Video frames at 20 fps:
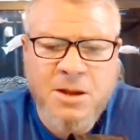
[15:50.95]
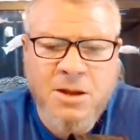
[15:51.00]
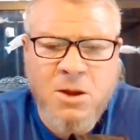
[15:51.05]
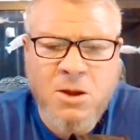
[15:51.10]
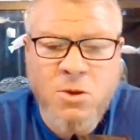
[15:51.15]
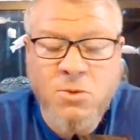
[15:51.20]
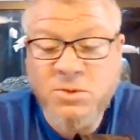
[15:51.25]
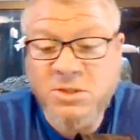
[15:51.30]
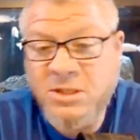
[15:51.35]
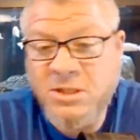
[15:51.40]

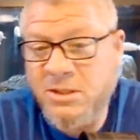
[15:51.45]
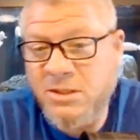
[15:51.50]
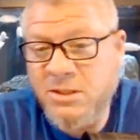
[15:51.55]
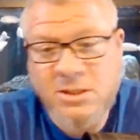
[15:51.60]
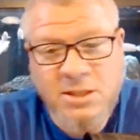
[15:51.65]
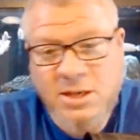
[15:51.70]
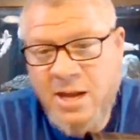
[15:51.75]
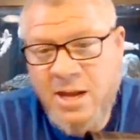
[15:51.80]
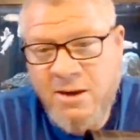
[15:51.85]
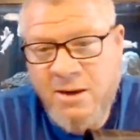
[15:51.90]
hoses
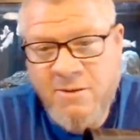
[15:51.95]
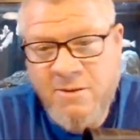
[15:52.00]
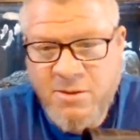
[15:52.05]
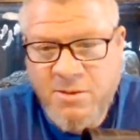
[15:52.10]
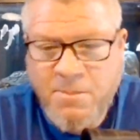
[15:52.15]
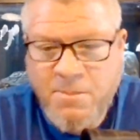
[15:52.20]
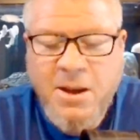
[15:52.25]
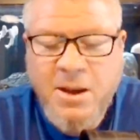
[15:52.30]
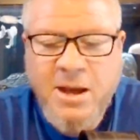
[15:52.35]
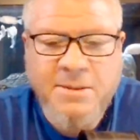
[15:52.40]
and out of the
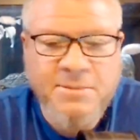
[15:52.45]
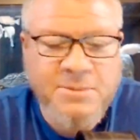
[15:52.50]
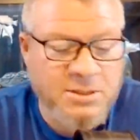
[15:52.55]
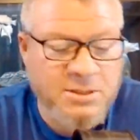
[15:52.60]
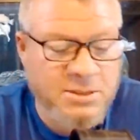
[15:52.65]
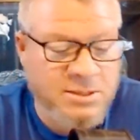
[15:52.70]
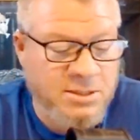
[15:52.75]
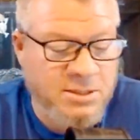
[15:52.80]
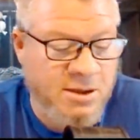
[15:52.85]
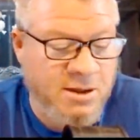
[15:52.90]
pipes
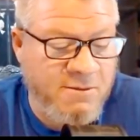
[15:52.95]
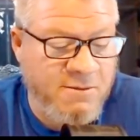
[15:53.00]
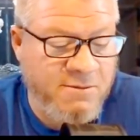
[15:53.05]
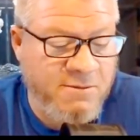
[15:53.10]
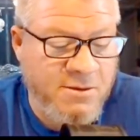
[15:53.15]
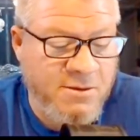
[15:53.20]
and stuff.